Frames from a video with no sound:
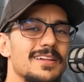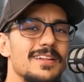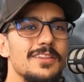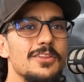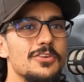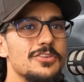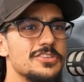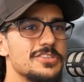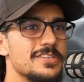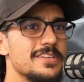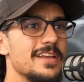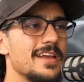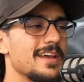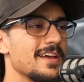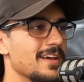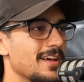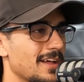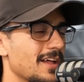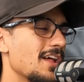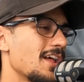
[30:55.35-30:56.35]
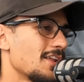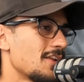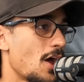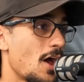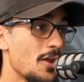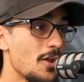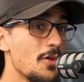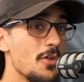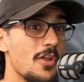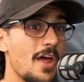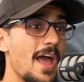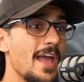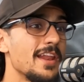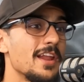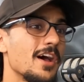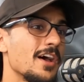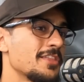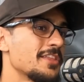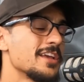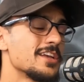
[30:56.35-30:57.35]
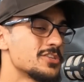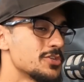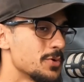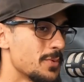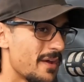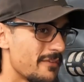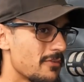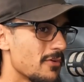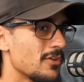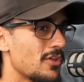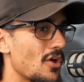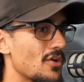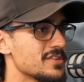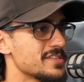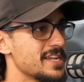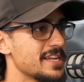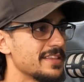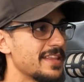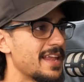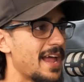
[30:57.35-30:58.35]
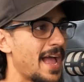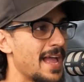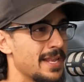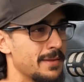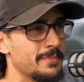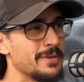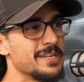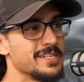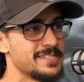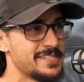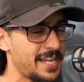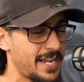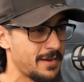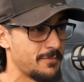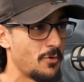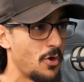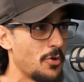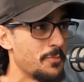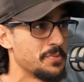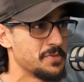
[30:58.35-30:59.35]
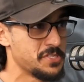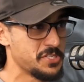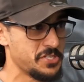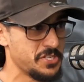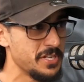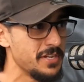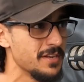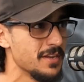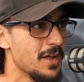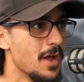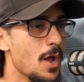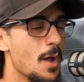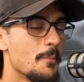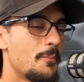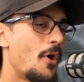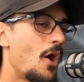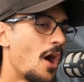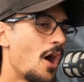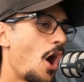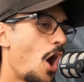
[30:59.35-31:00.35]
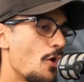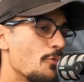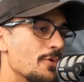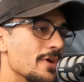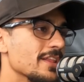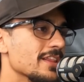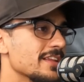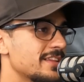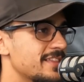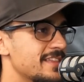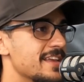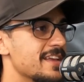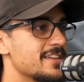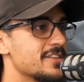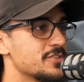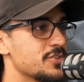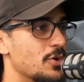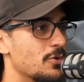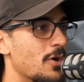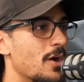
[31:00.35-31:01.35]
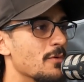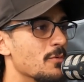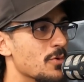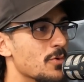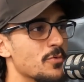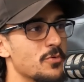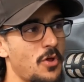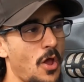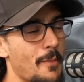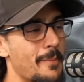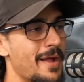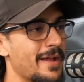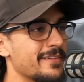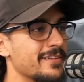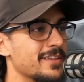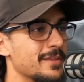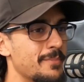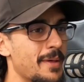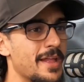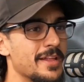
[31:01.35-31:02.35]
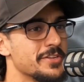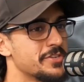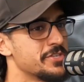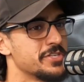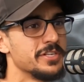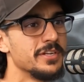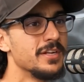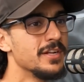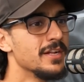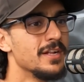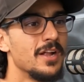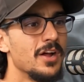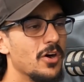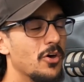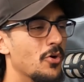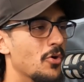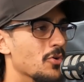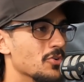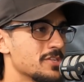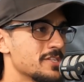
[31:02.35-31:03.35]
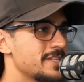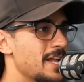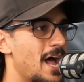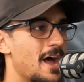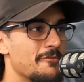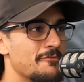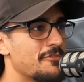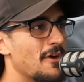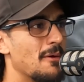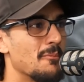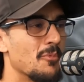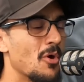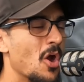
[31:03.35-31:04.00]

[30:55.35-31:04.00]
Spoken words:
Looks, I don't hate it. I think it's whoever locks down that 80-minute second row position, but I really think Sorrow will go back to the bench or start front